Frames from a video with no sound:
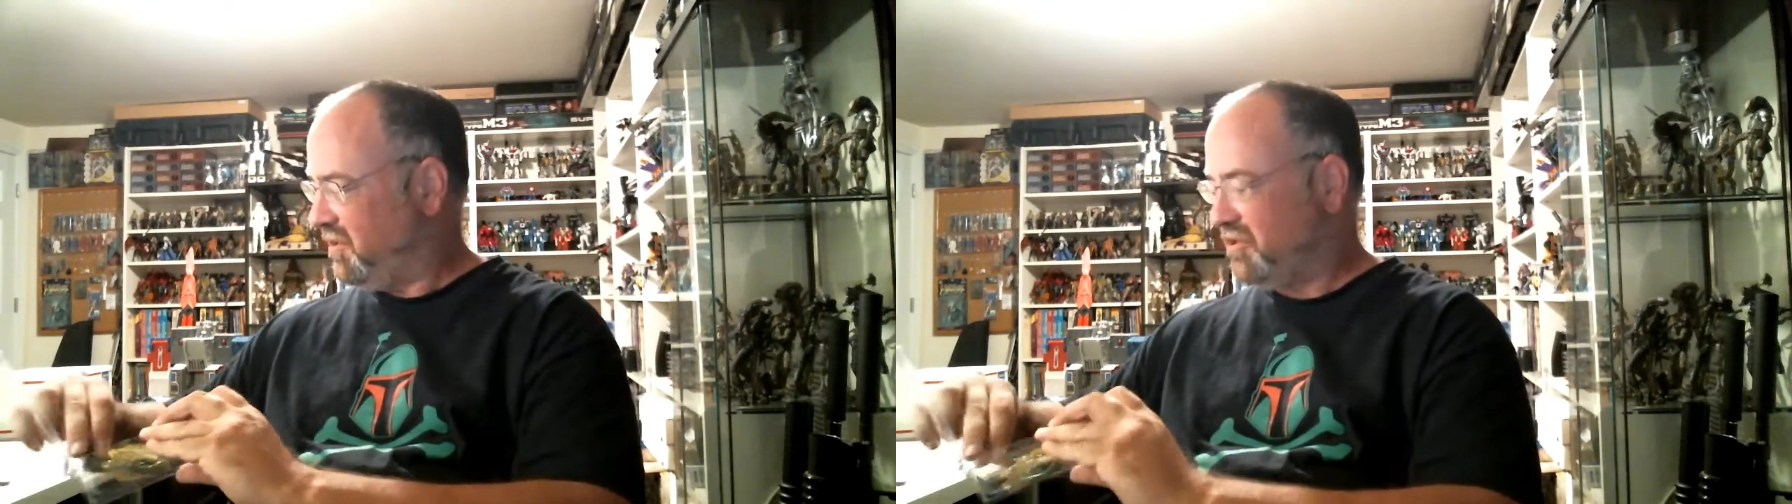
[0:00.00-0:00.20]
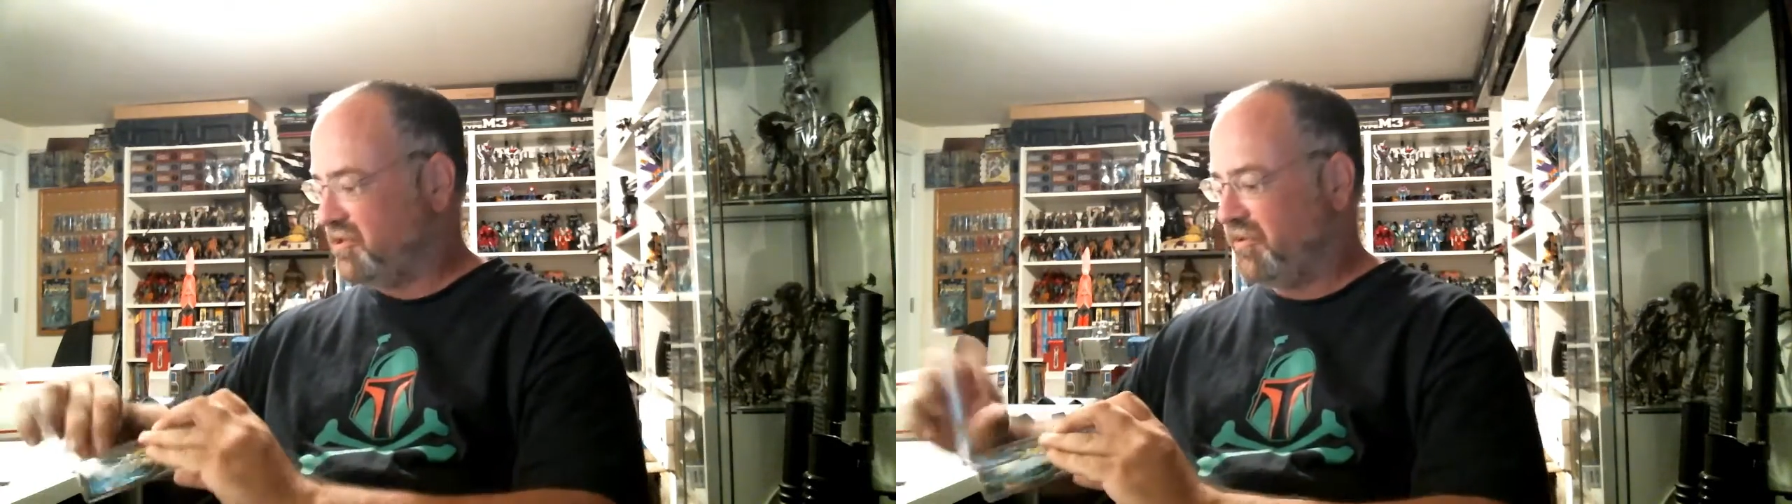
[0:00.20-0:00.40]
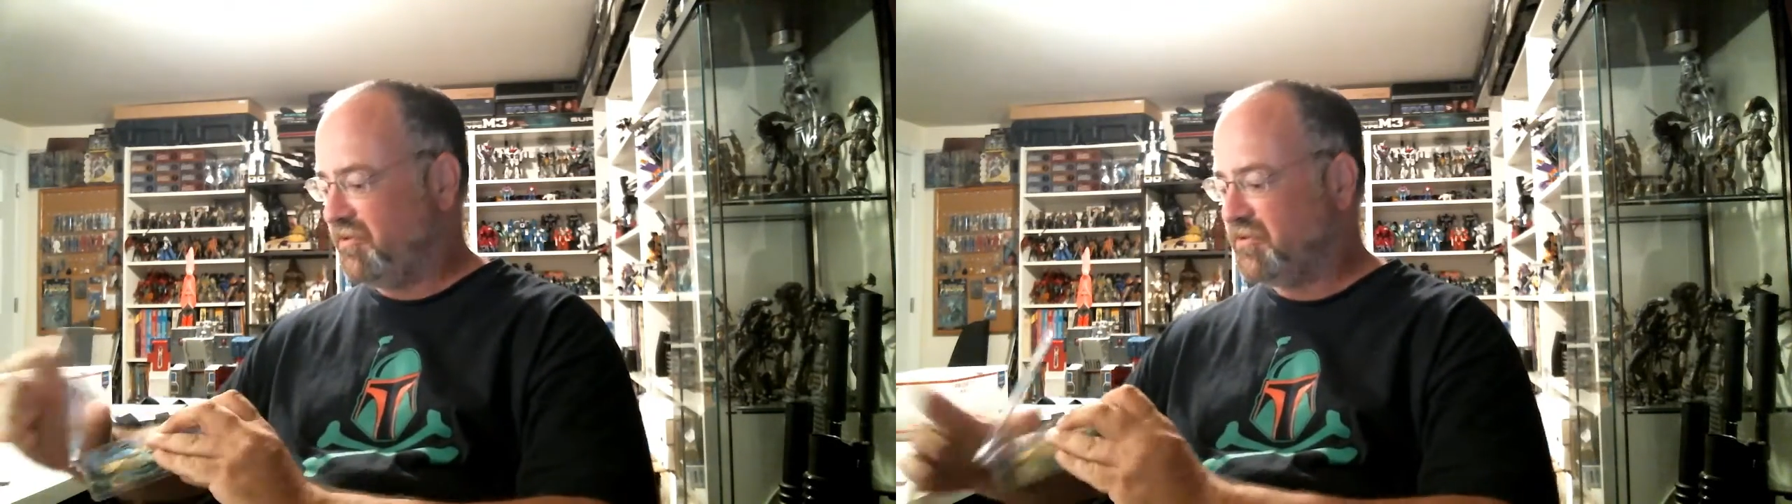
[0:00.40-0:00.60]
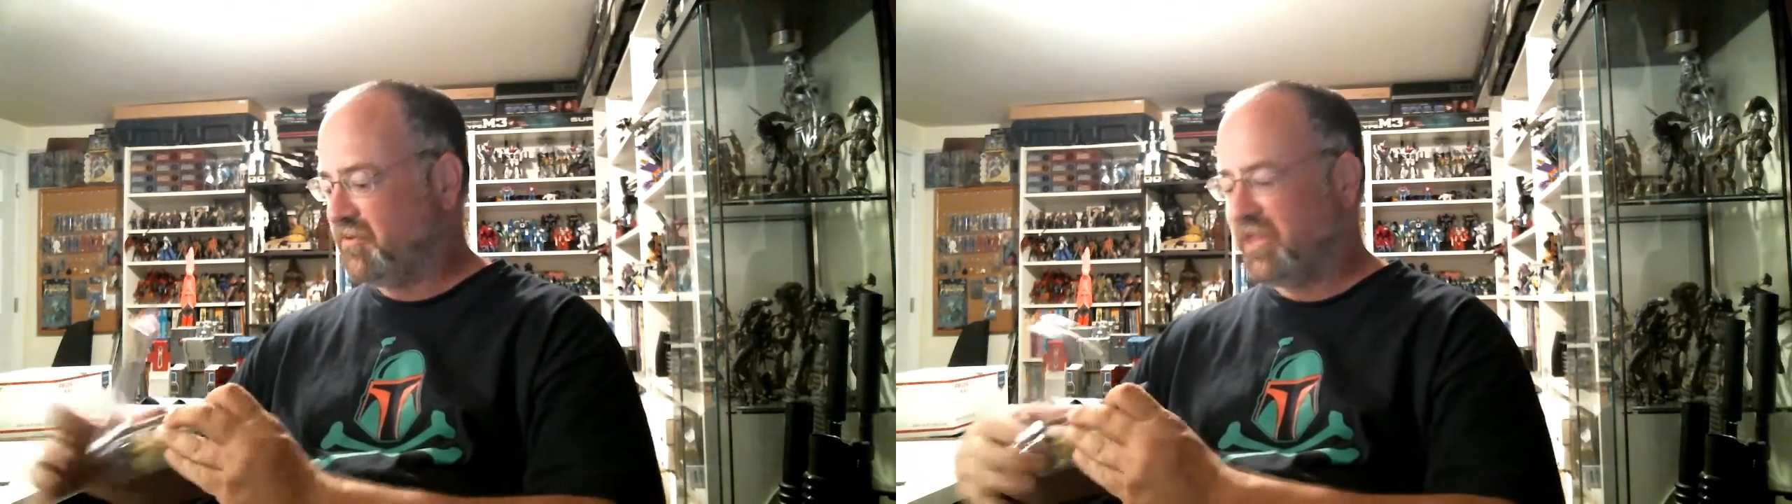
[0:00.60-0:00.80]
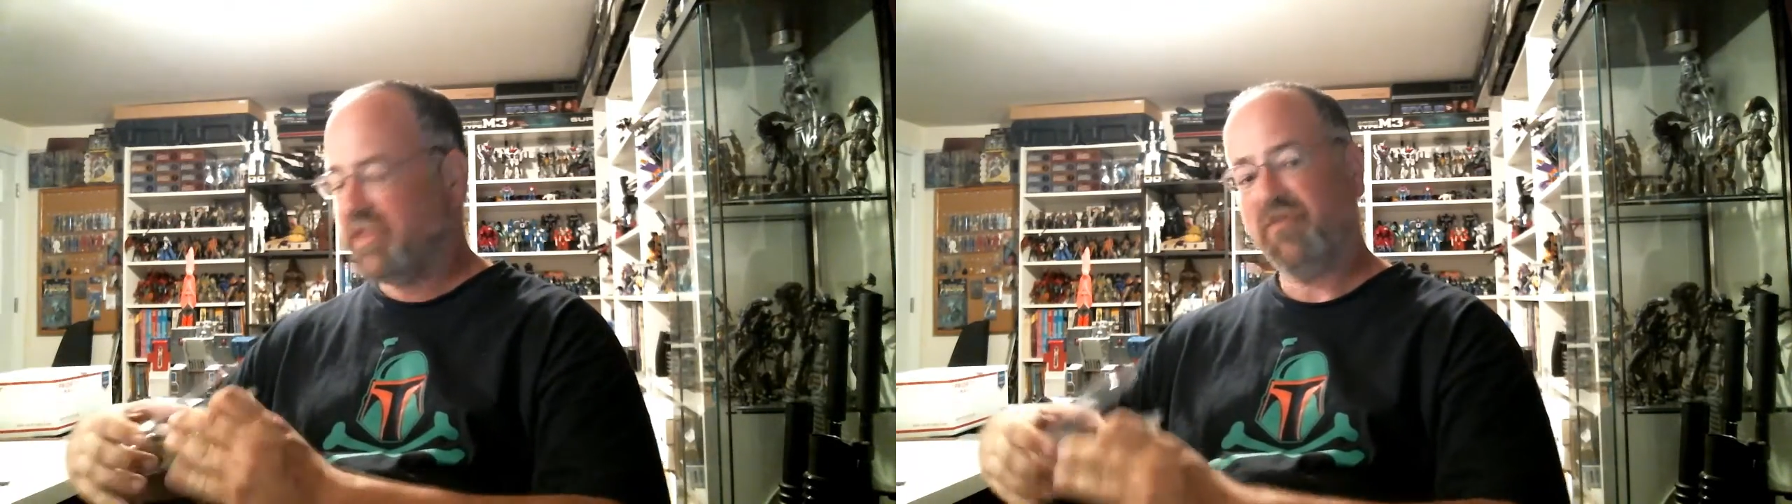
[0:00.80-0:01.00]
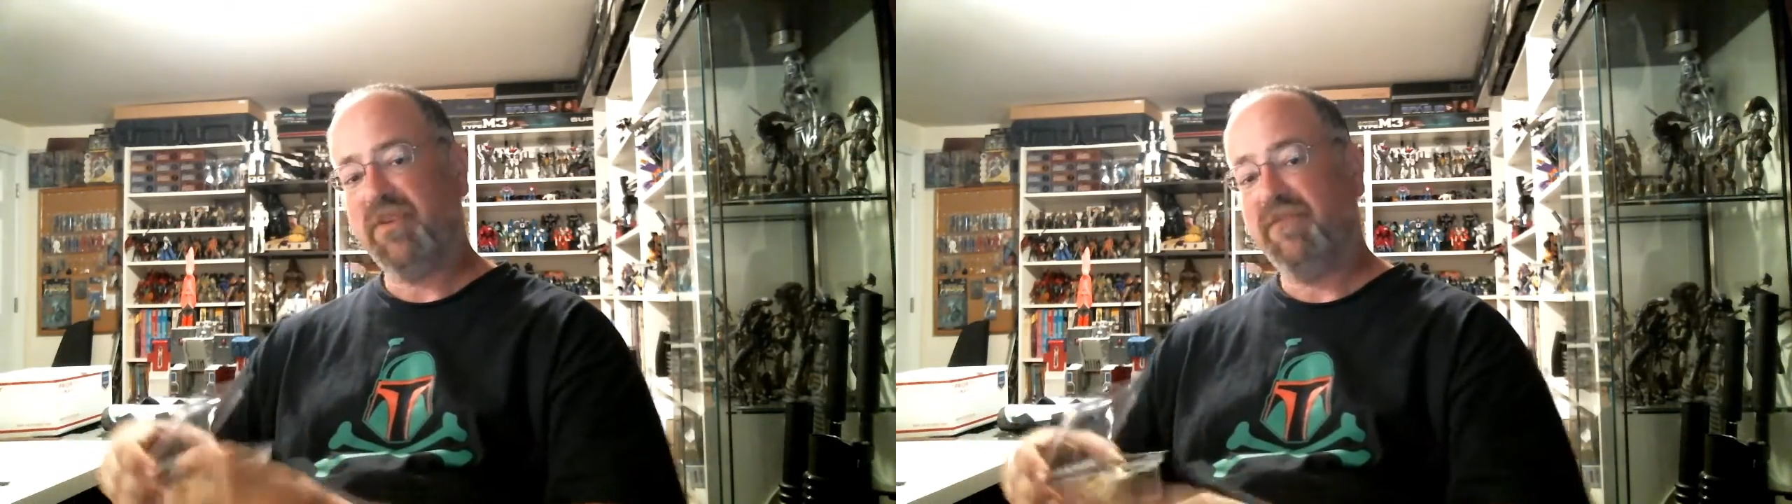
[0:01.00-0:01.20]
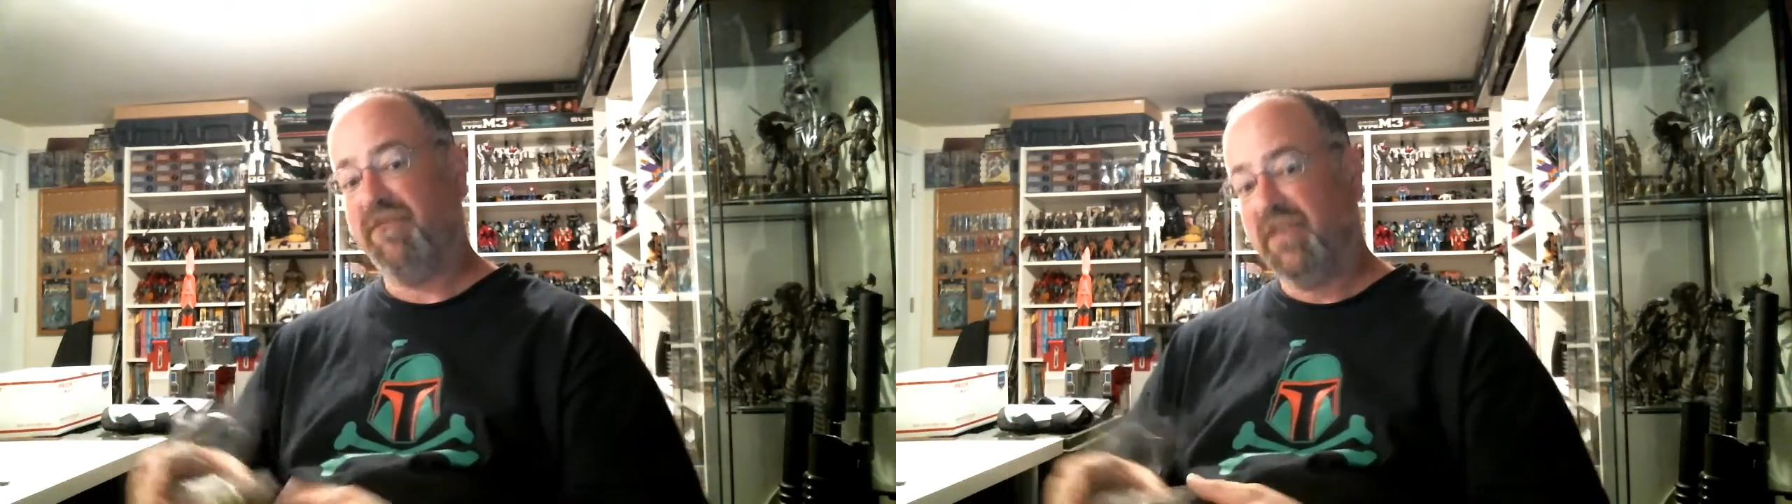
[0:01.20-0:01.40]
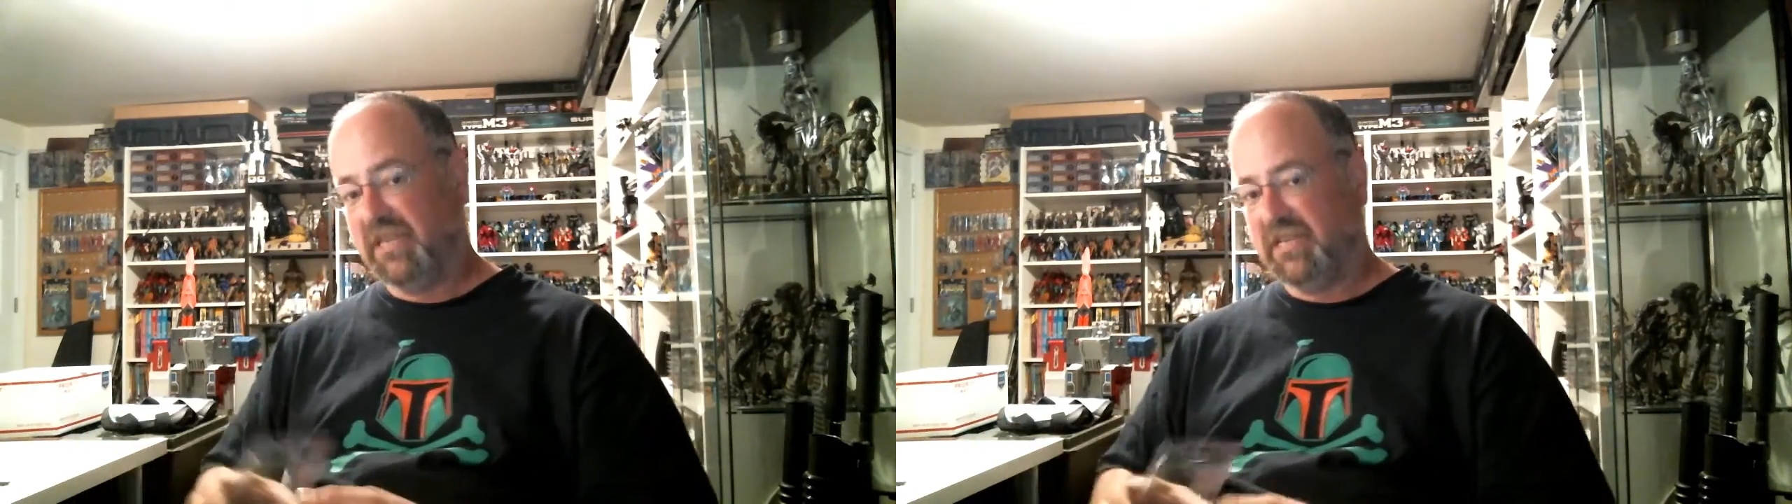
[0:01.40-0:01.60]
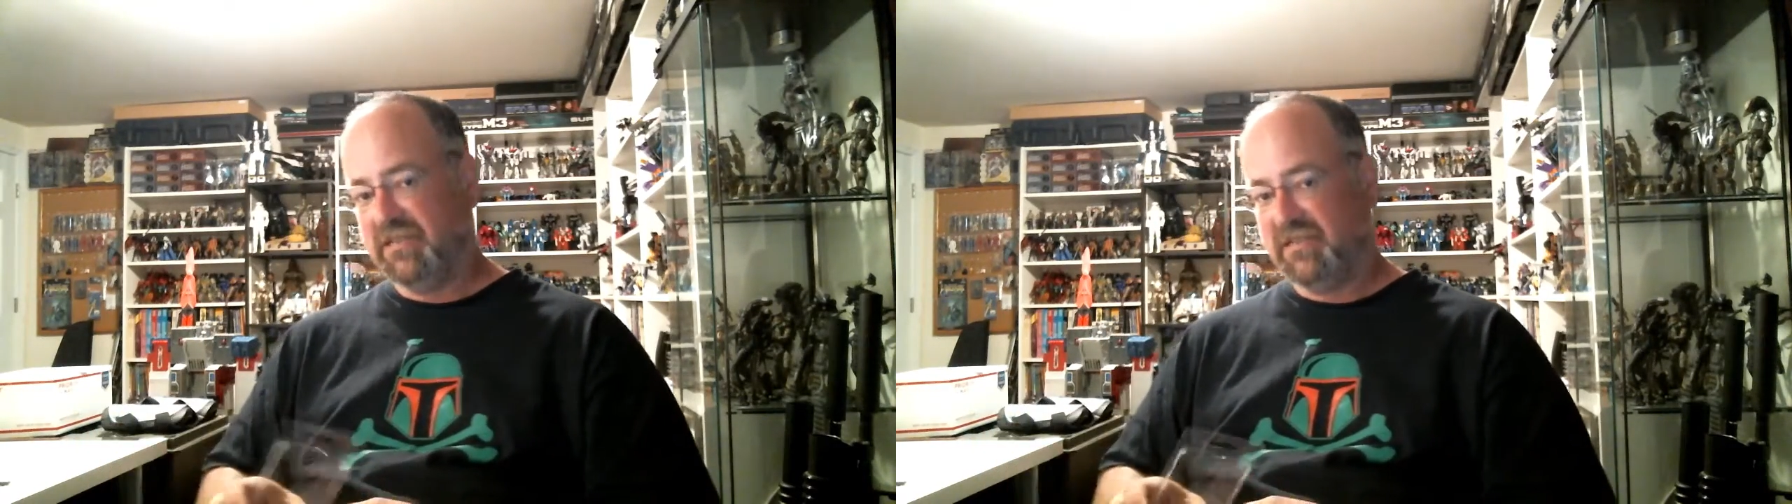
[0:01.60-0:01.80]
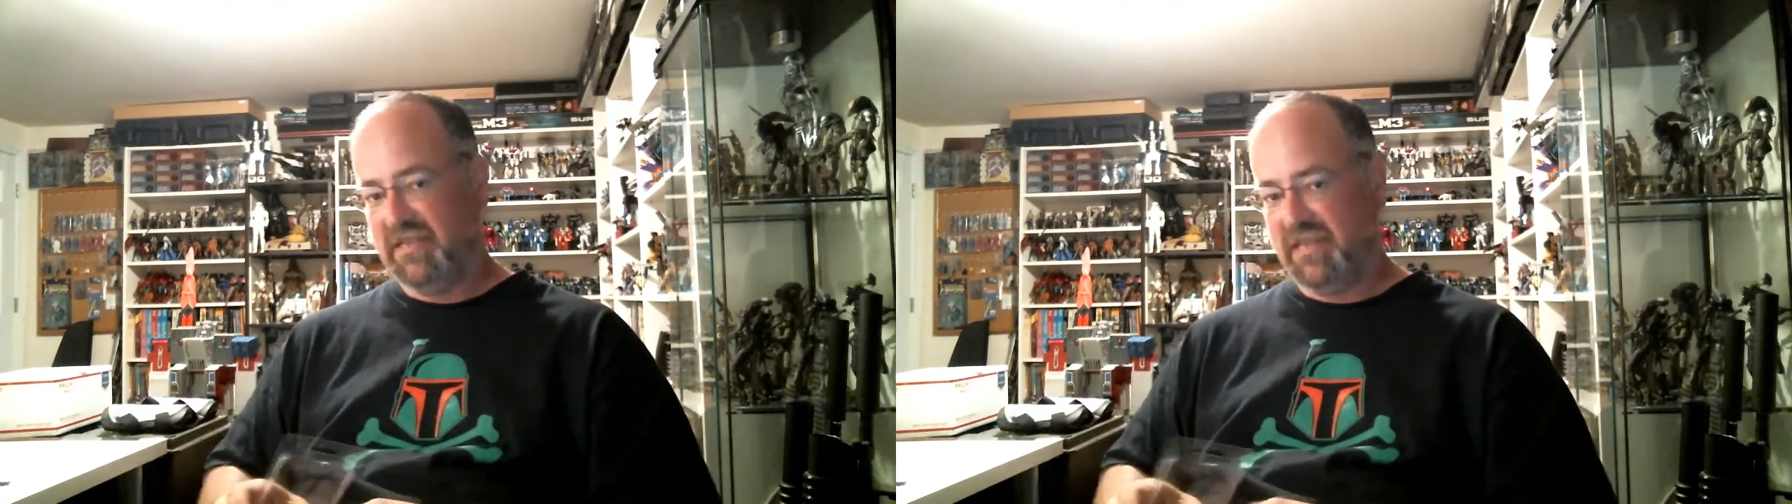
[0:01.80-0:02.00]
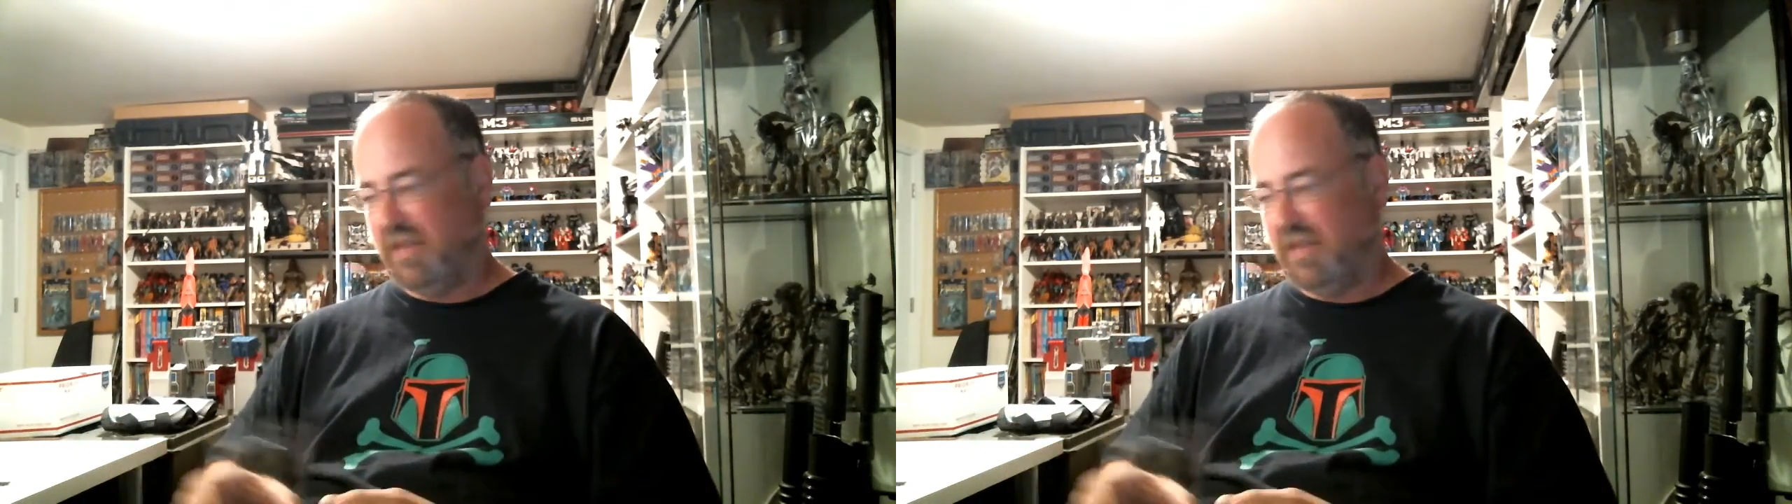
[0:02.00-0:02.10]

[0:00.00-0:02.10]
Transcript: So those were the 3 villains